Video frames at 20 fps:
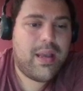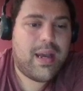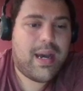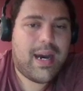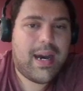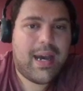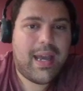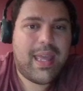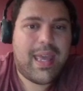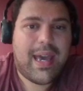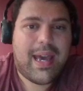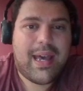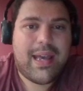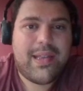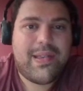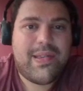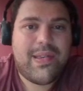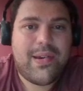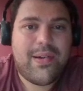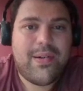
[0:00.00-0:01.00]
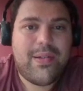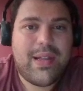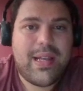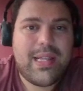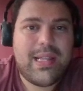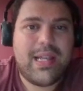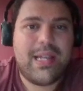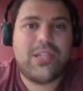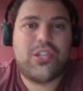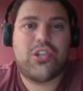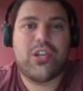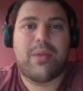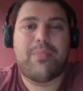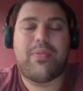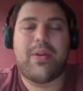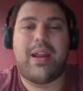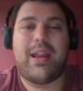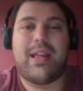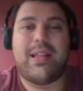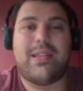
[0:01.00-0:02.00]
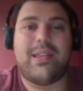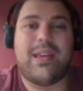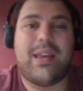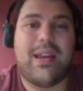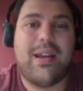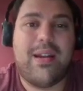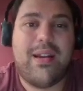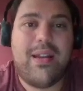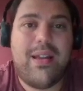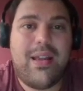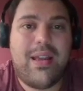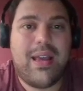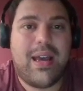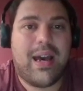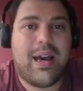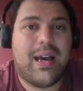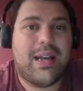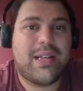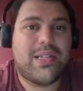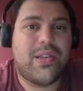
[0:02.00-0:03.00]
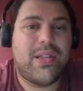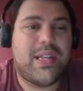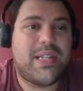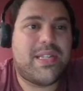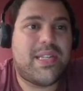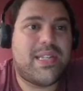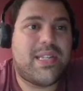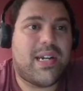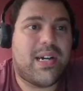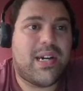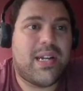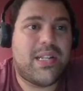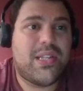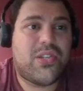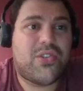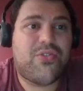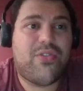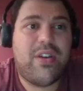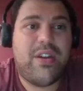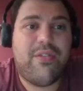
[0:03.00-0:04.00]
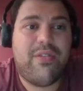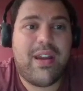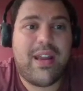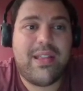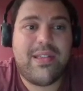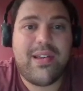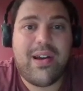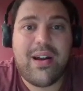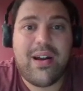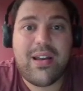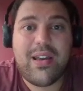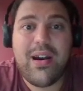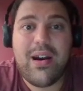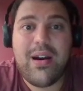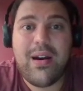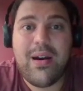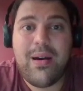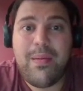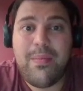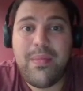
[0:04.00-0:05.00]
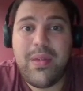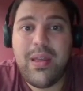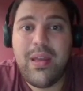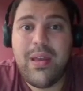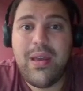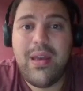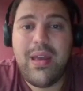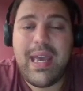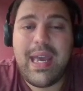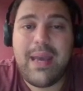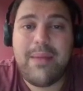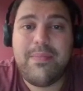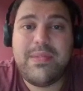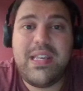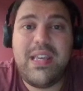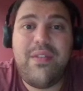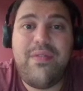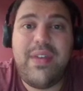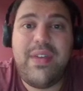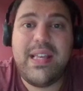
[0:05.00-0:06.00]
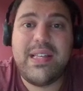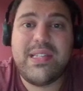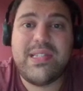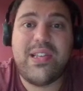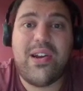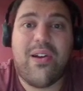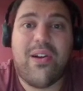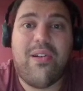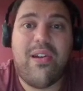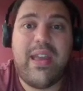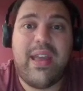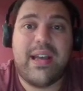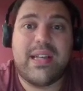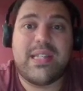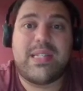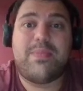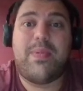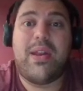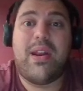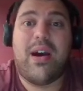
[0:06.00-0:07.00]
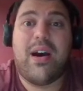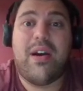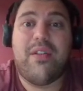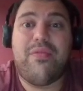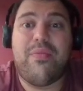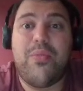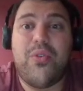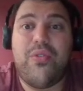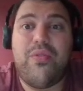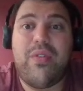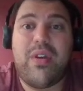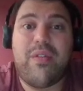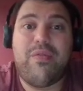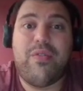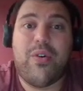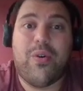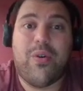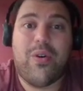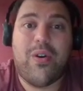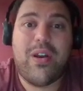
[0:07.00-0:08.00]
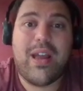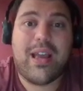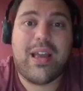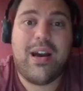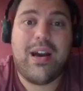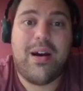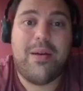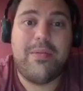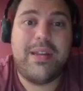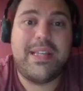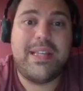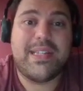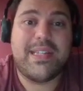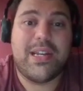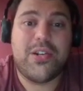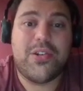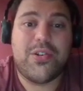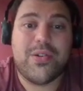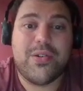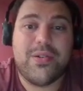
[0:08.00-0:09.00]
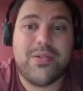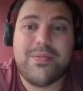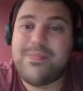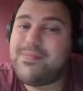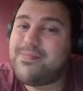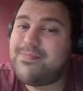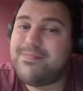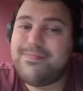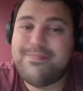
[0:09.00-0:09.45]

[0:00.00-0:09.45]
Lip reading: So let's jump right into here. So this is on ScreenRant.com. MTV's Daria spinoff moving forward at Comedy Central.